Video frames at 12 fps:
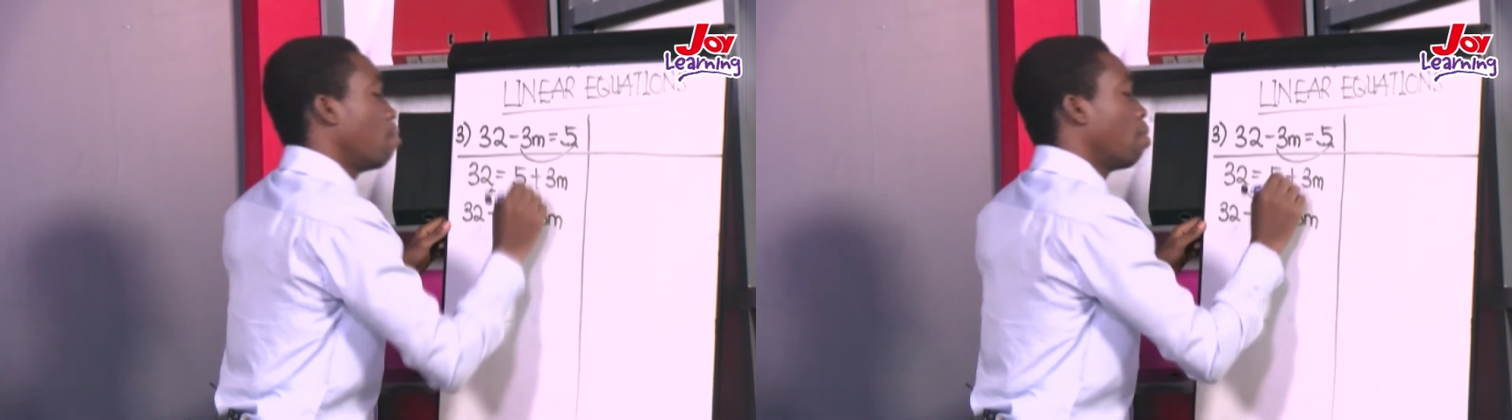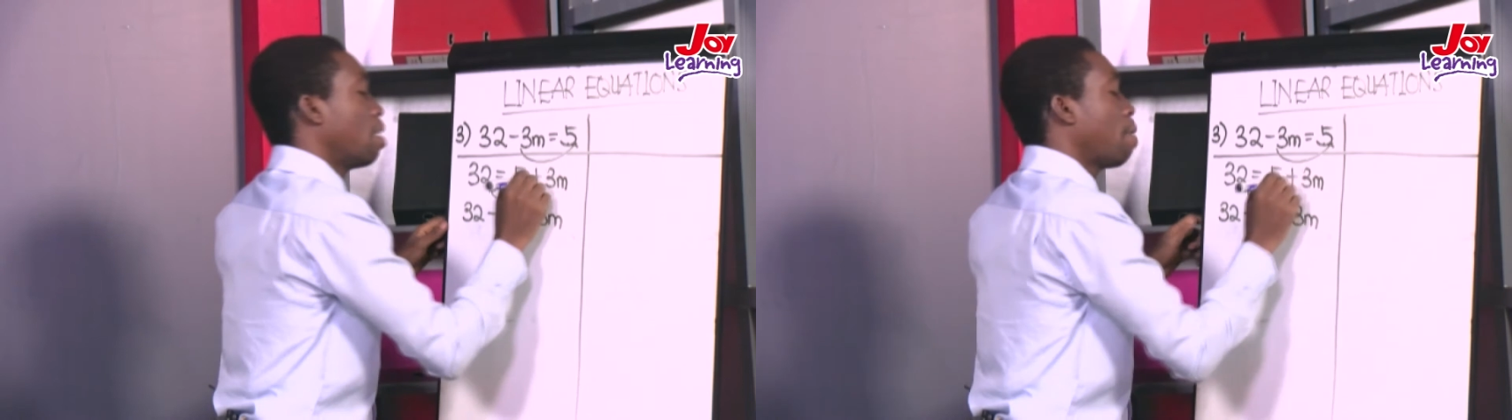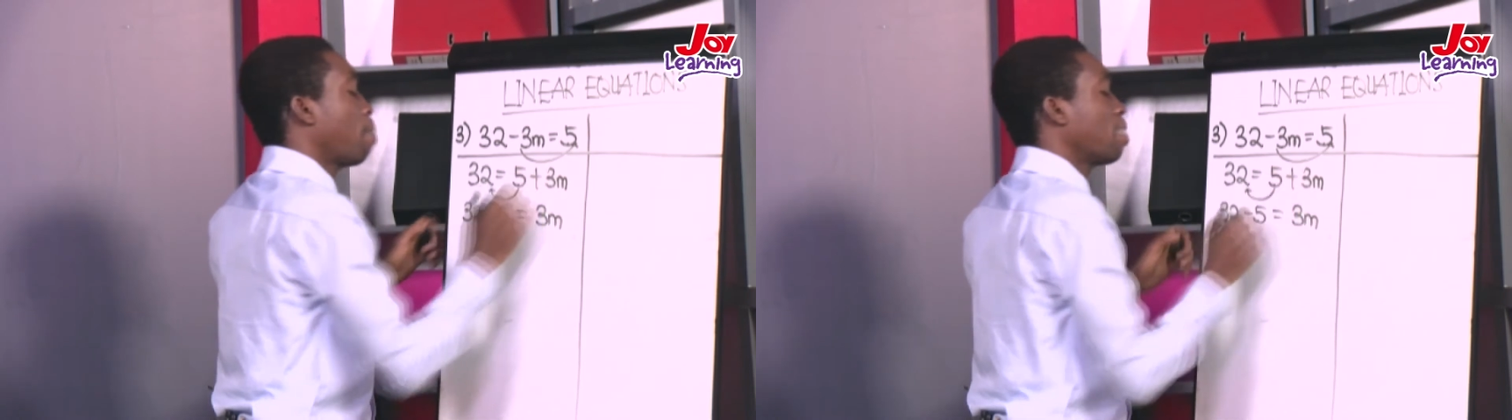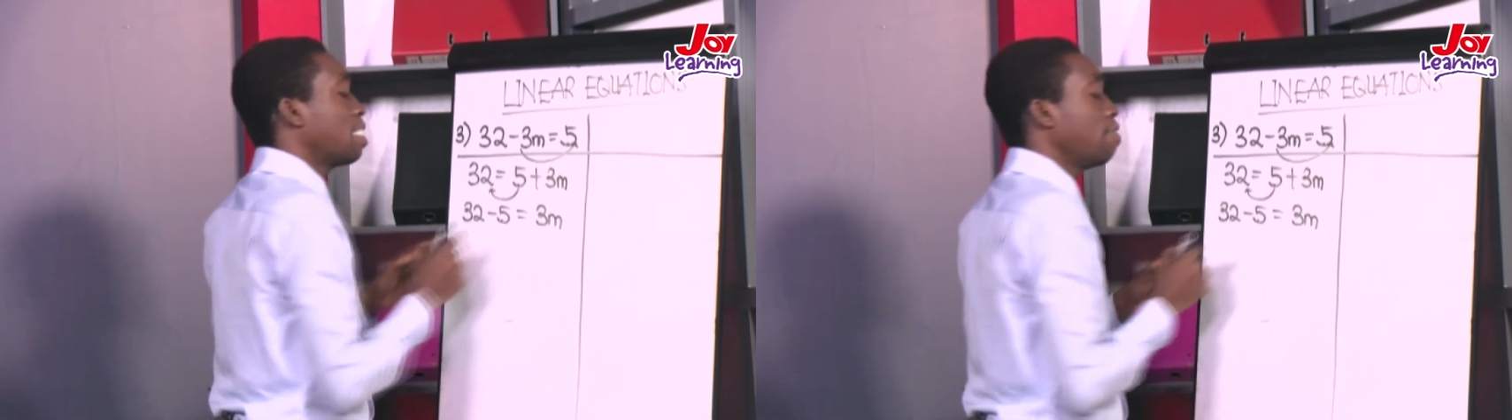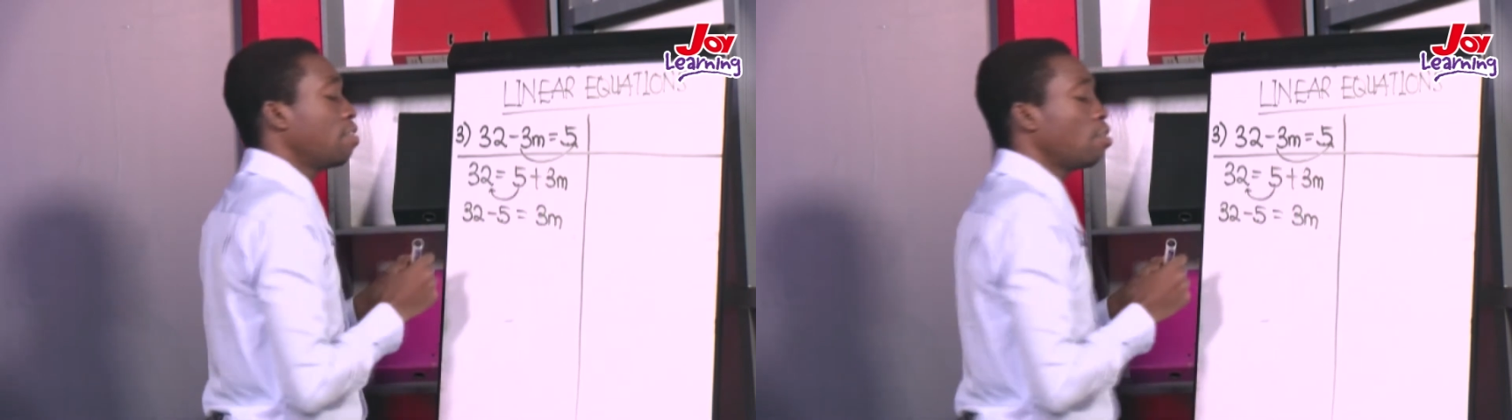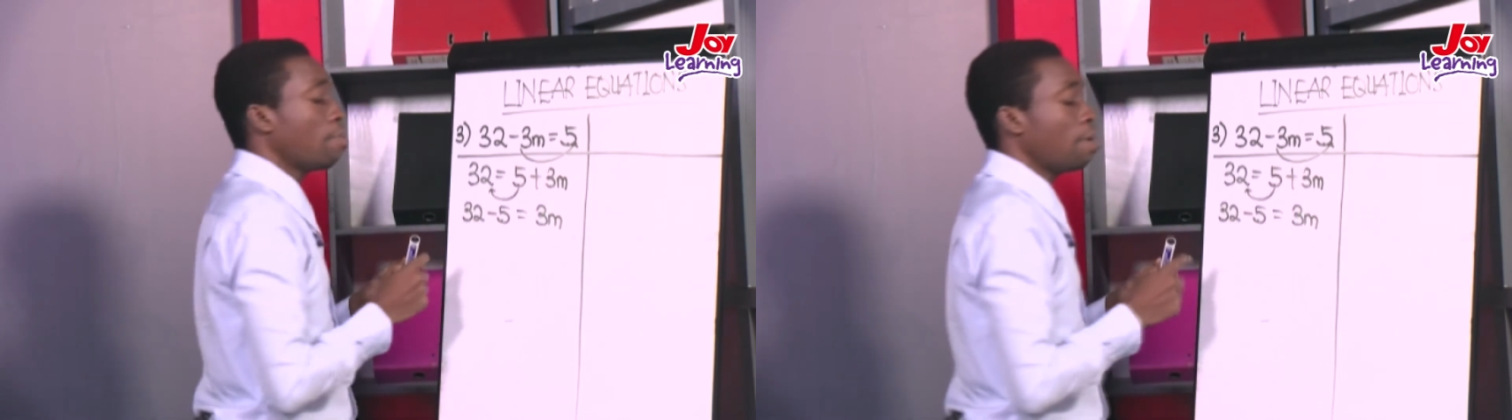The positive will
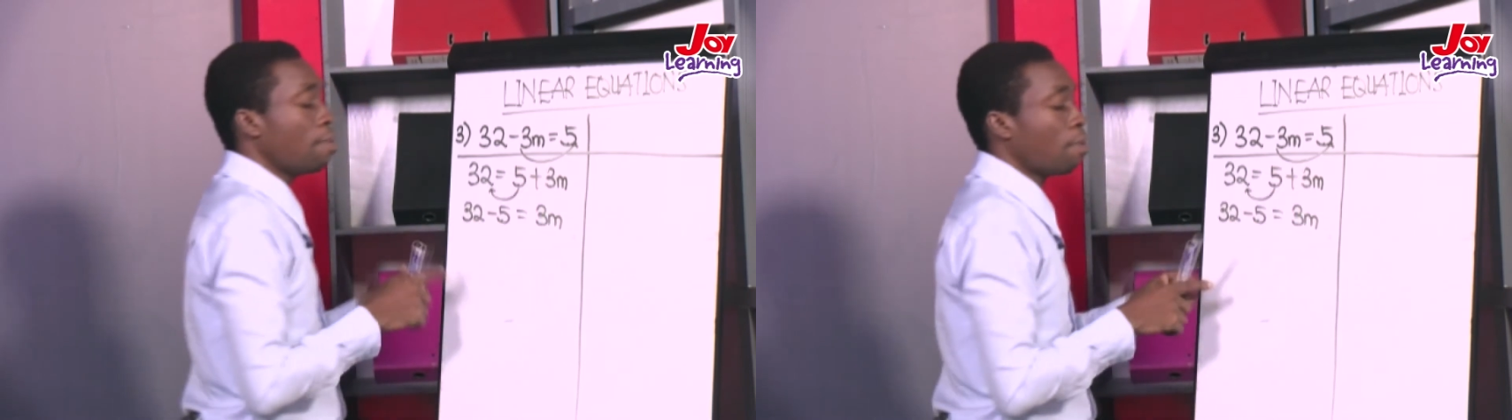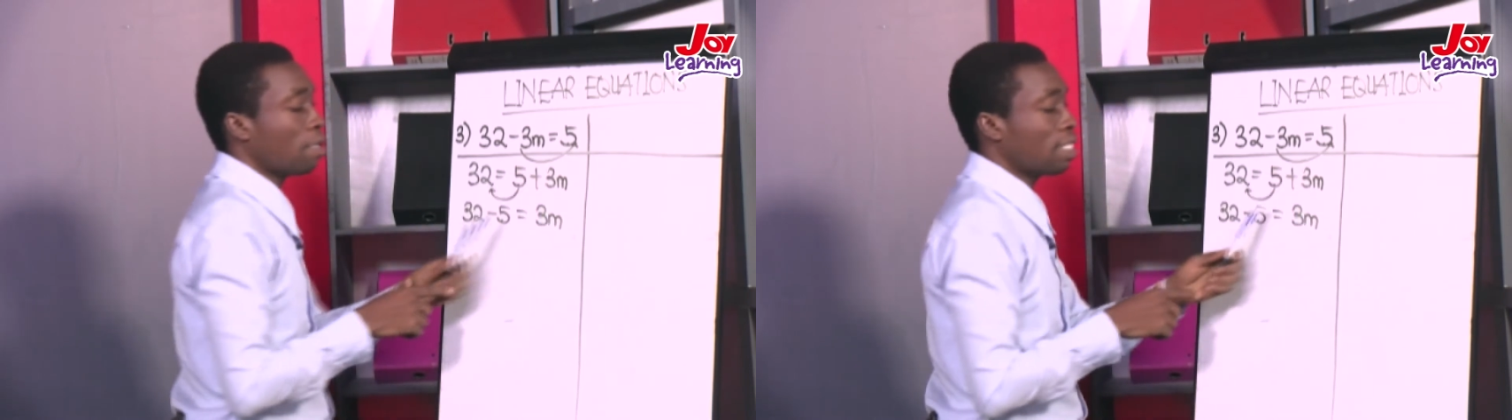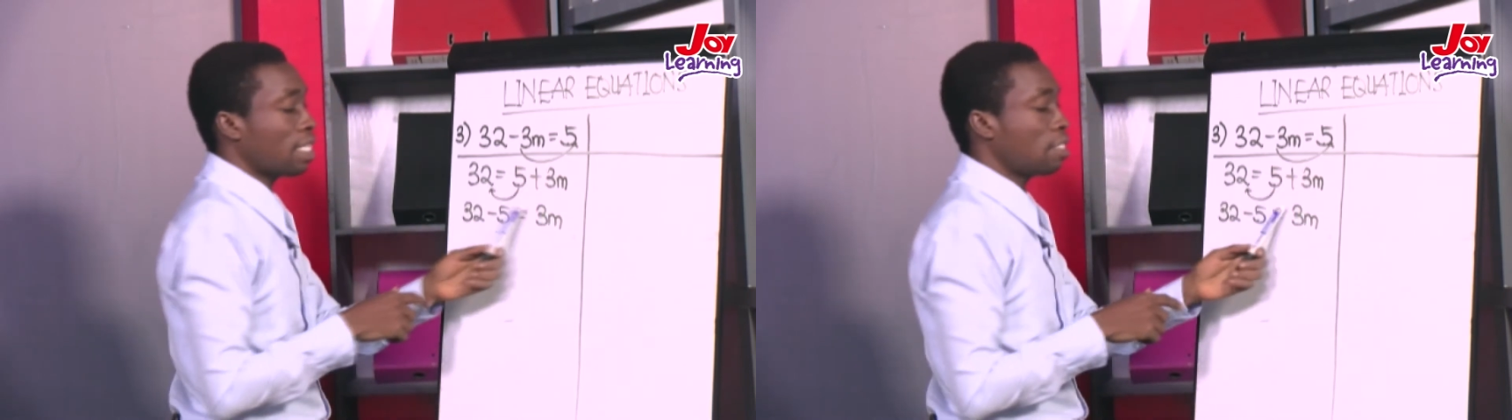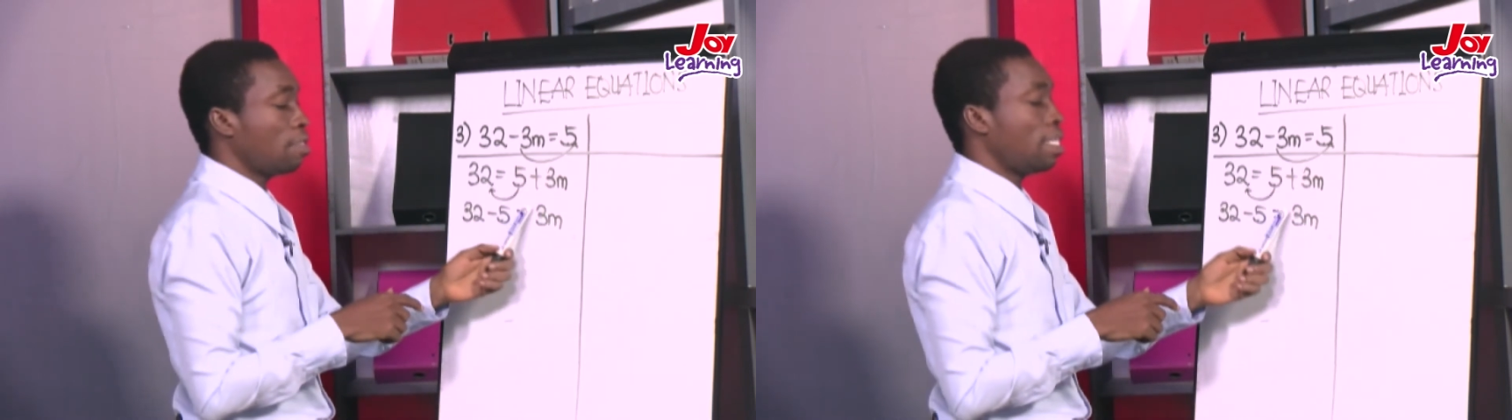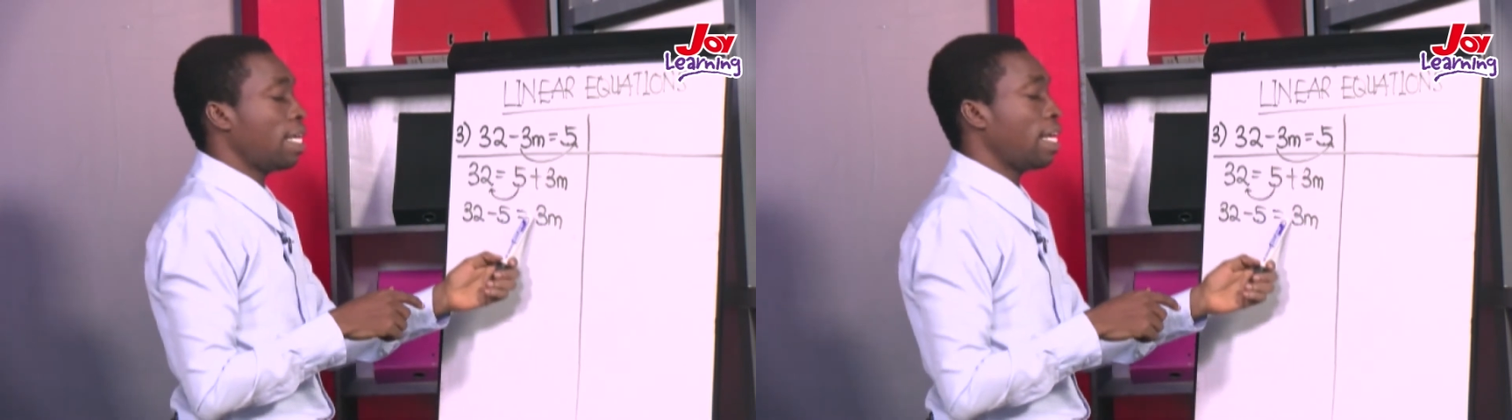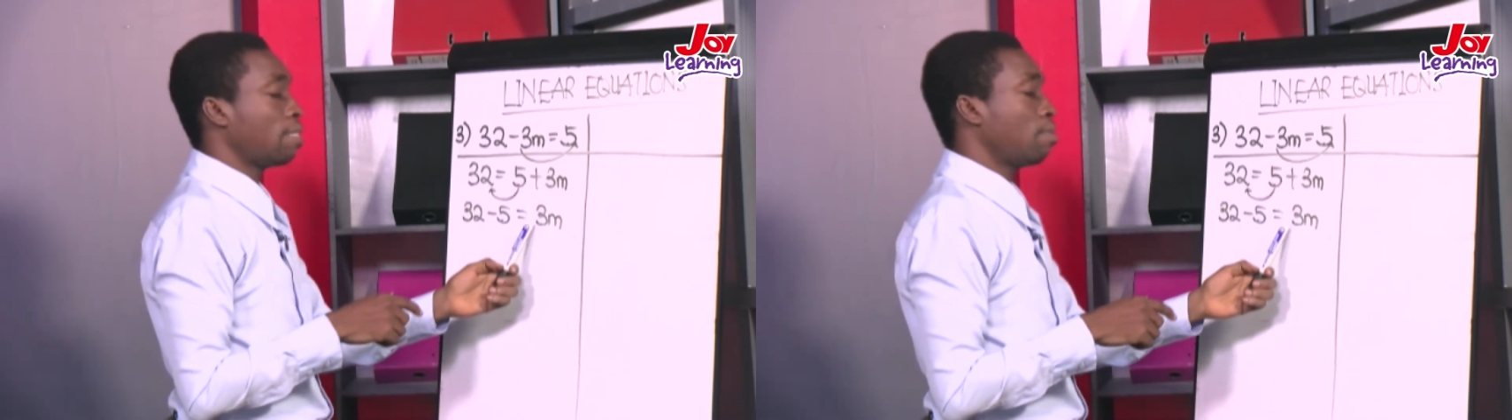not be important to
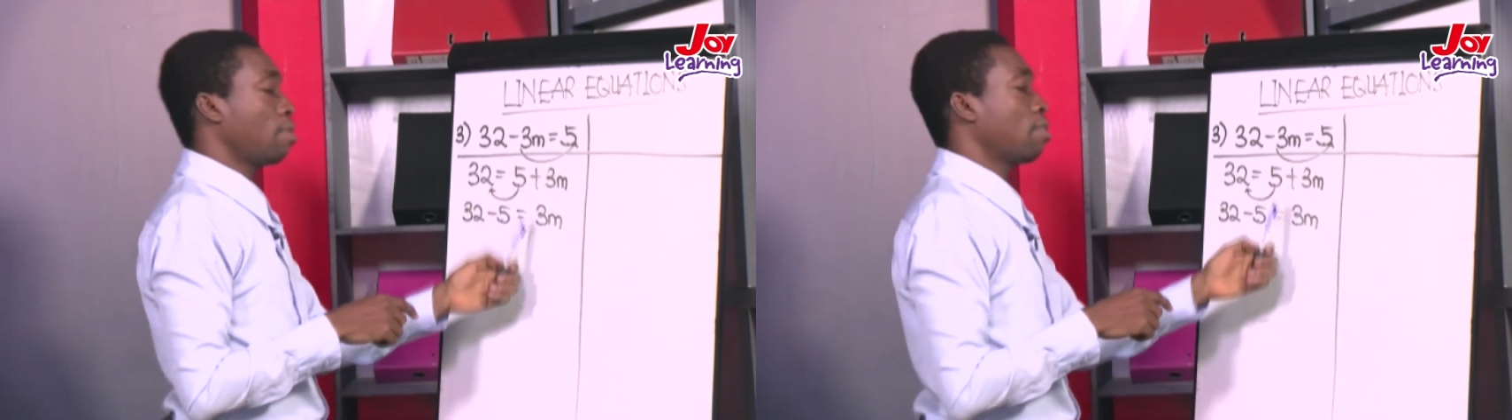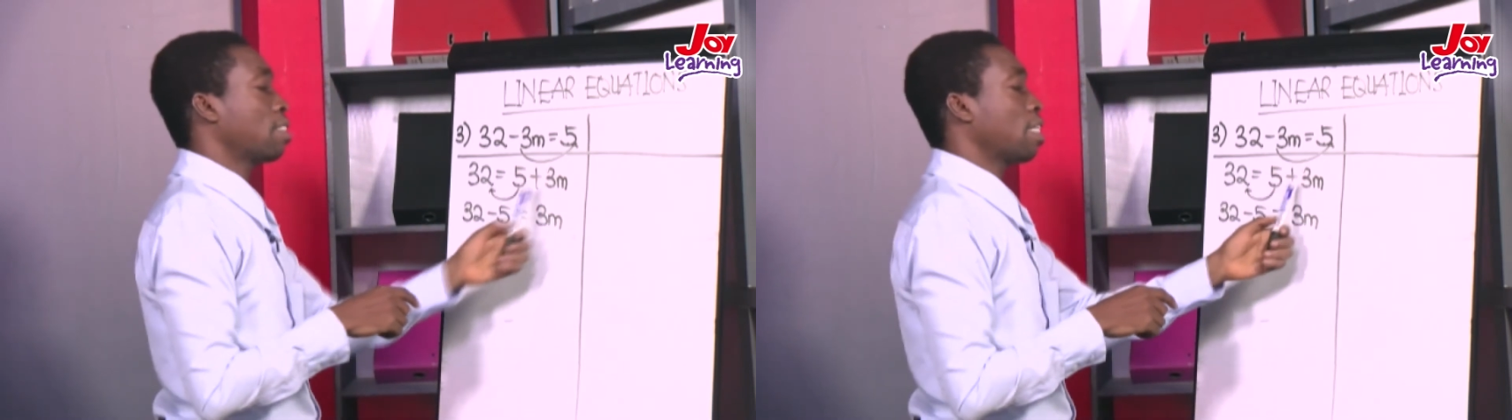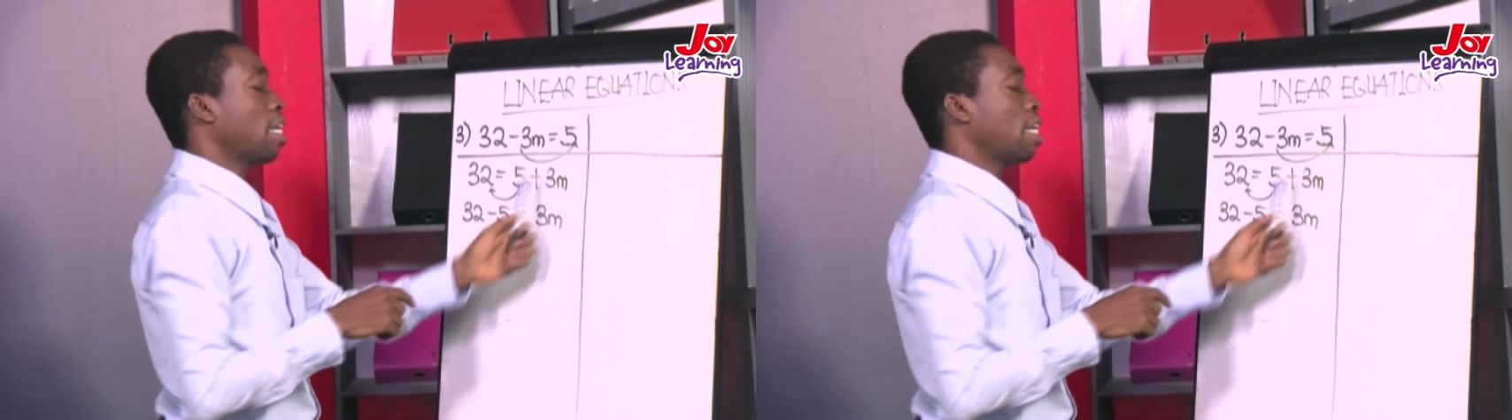indicate because